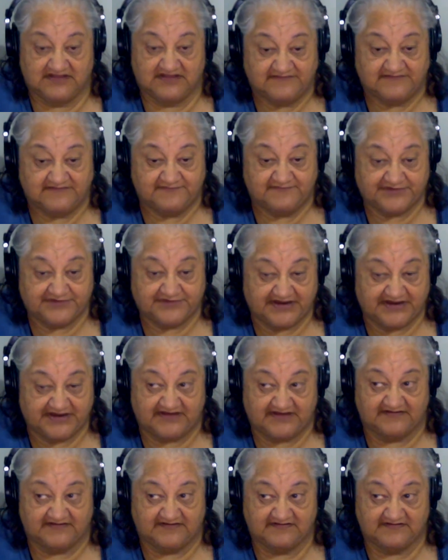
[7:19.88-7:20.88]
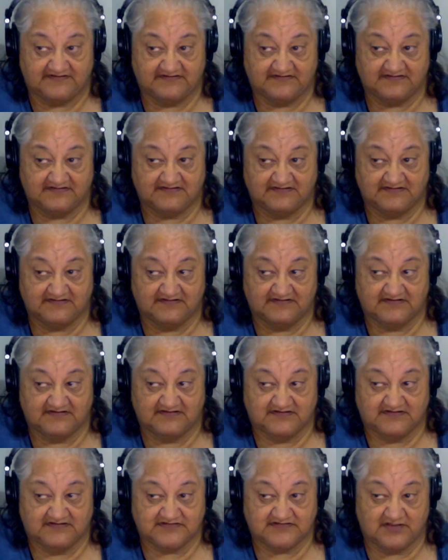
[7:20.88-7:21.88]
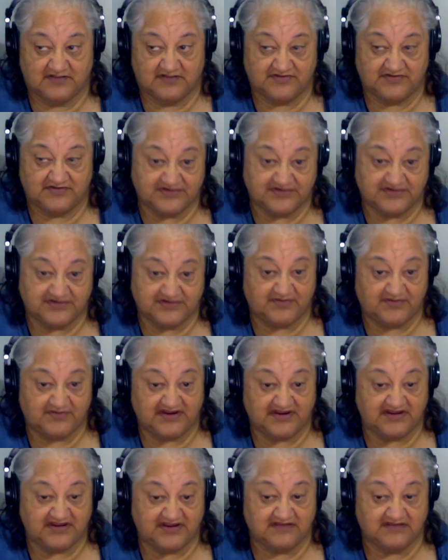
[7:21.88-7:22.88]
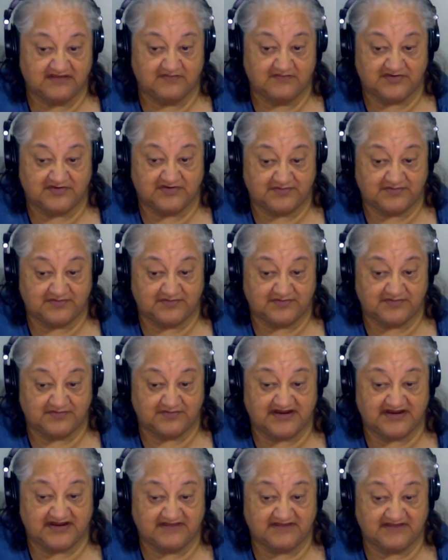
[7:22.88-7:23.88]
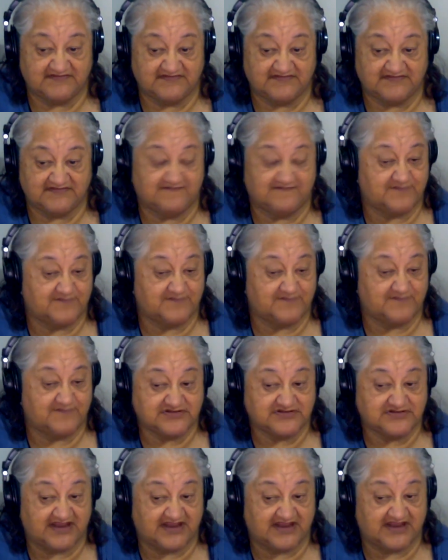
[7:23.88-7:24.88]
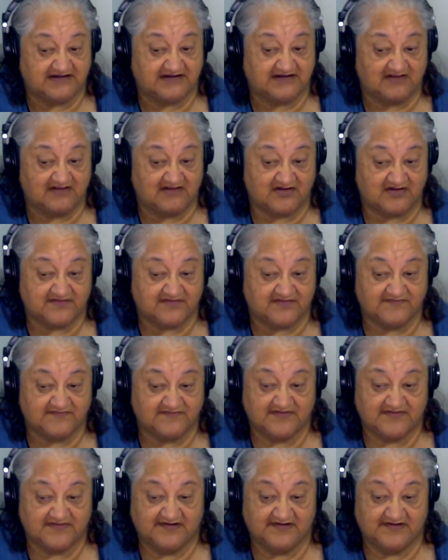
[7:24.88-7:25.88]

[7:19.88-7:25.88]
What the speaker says: every day. So we should be getting everything firsthand, kind of,